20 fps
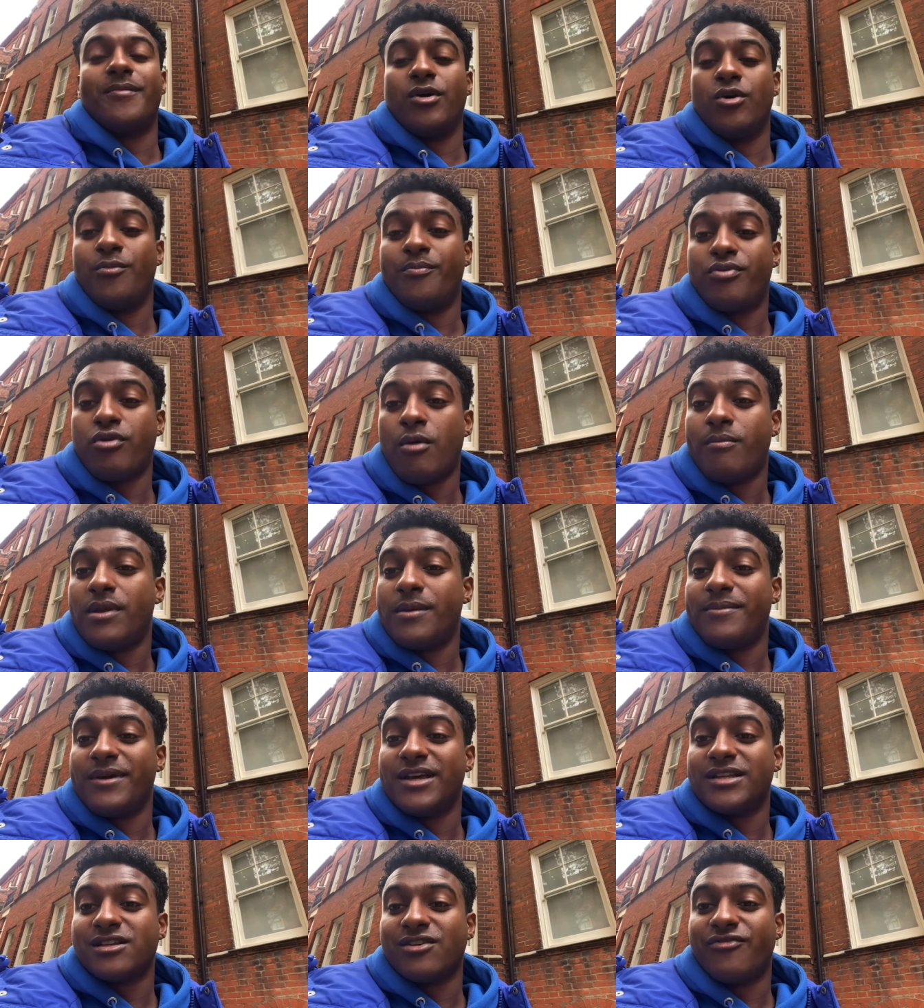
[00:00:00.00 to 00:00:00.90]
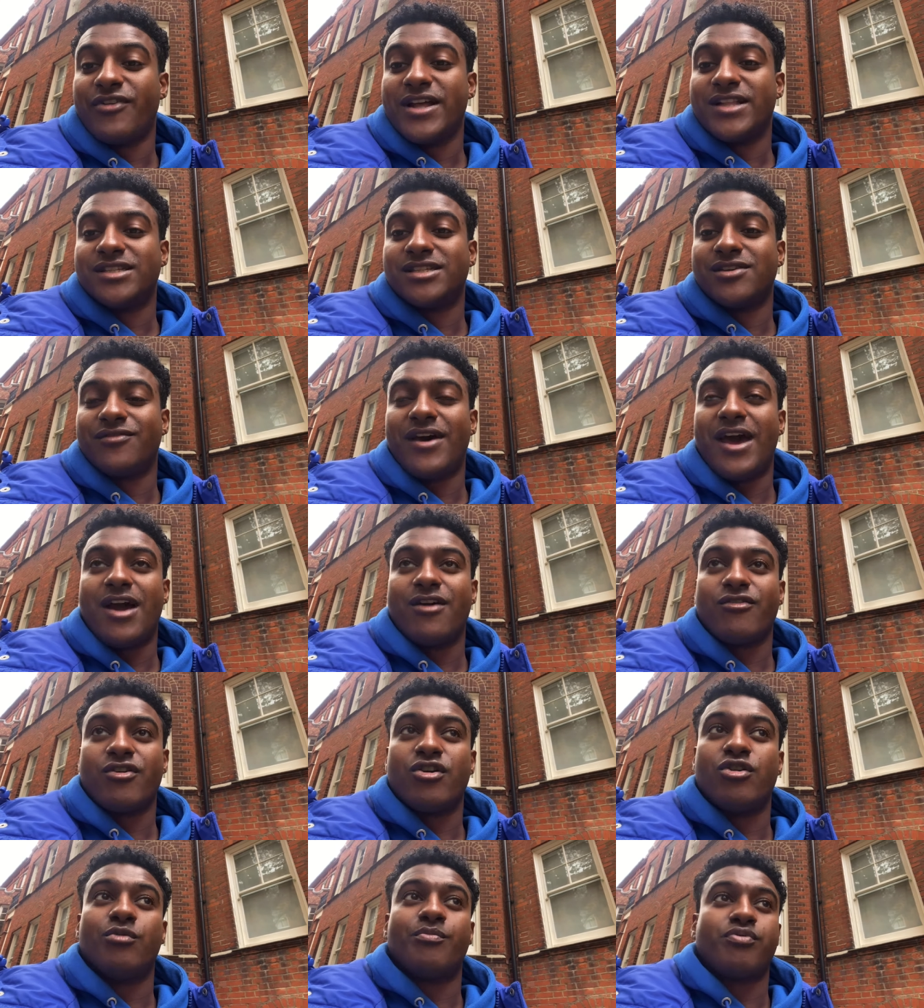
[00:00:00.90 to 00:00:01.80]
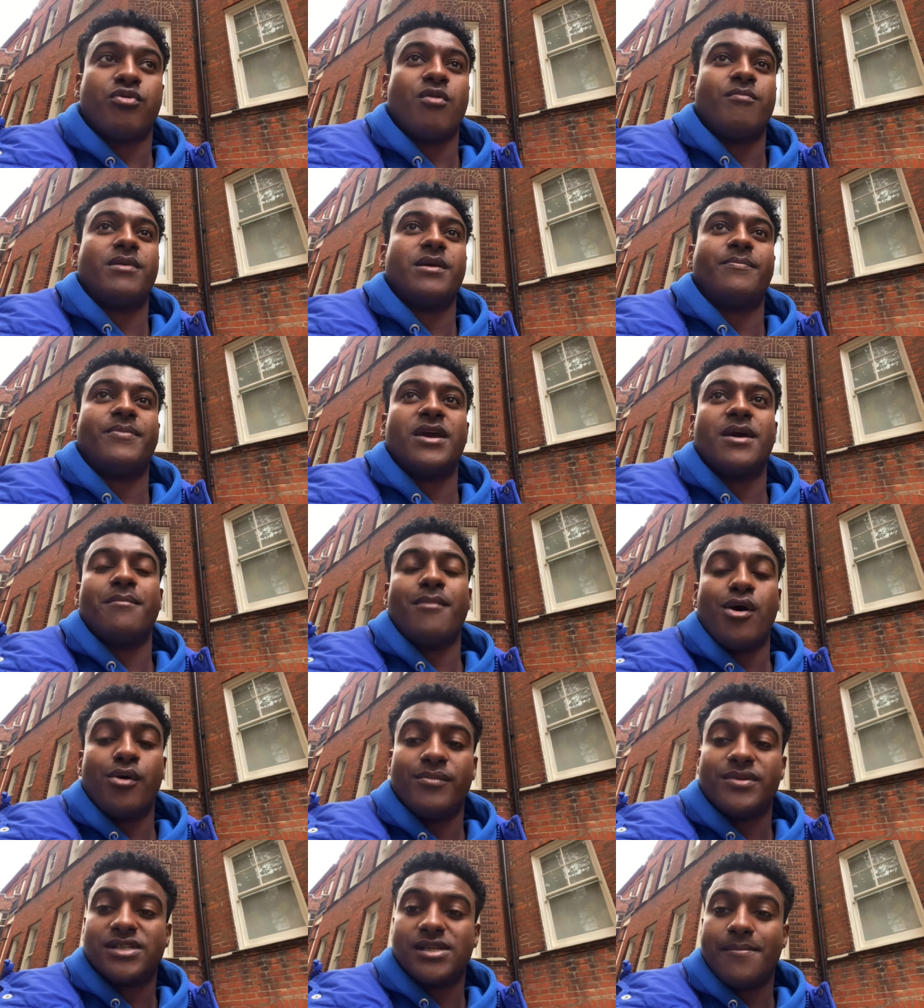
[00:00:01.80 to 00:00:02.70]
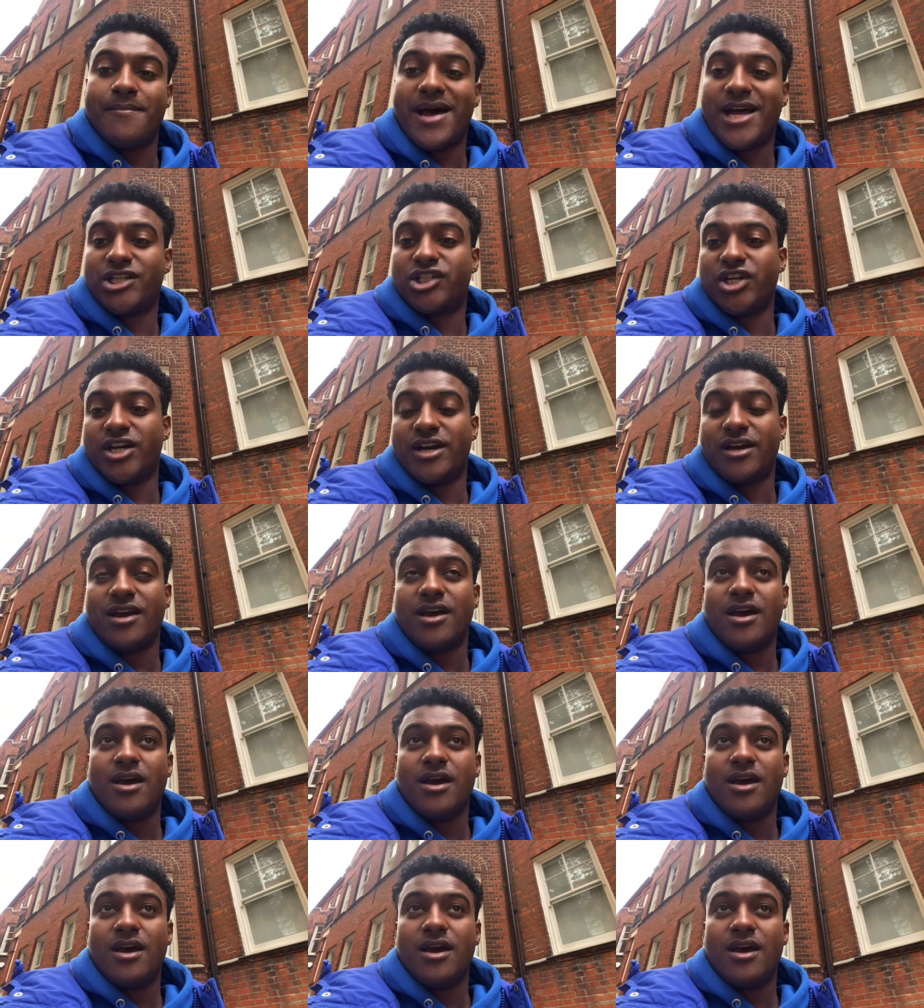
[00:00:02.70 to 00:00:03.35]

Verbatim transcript: It'll probably be a defensive error. It'll probably be a moment of magic.